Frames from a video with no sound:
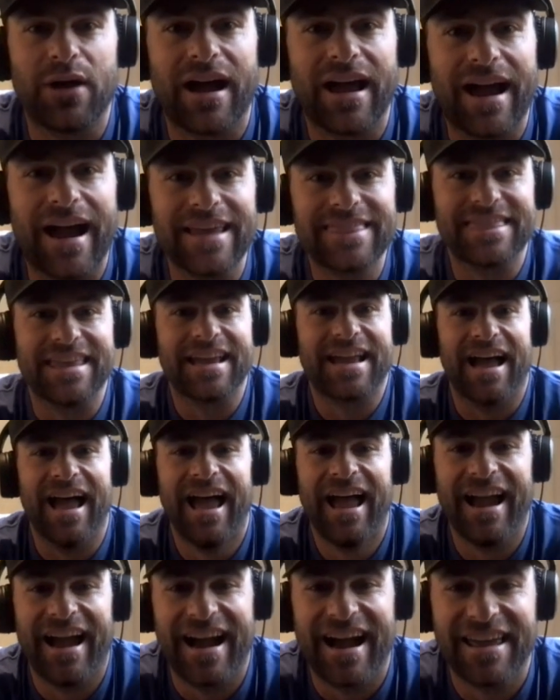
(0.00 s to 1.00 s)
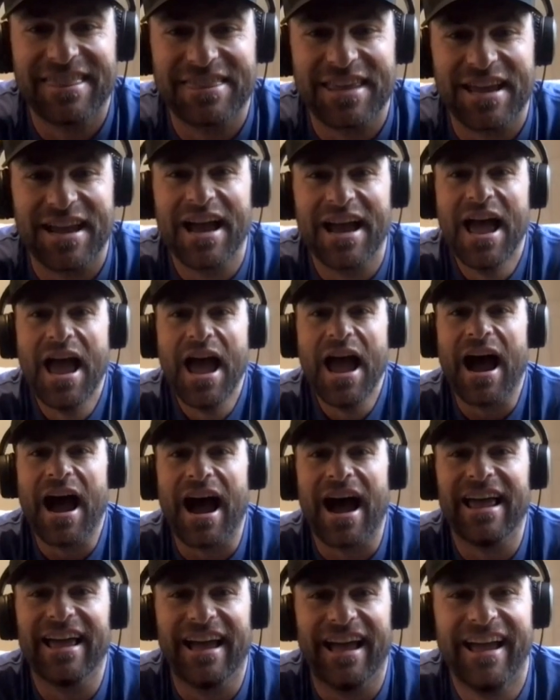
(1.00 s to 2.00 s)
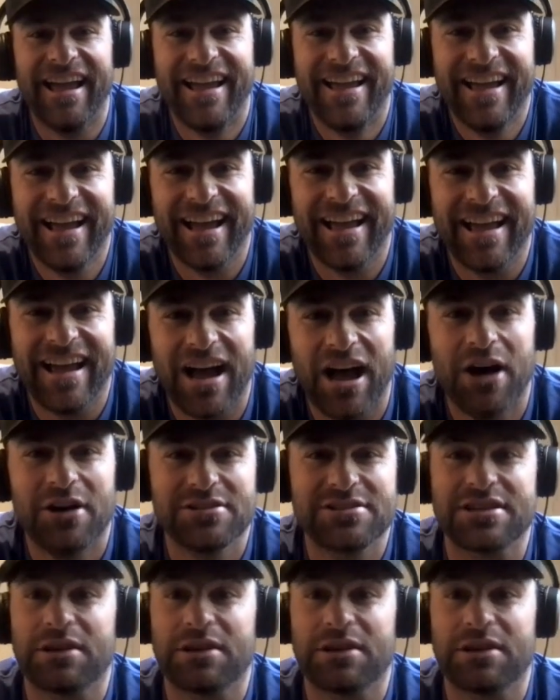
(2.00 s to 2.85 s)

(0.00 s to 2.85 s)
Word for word: hey, I, I, think, I went to college. Harvard graduate.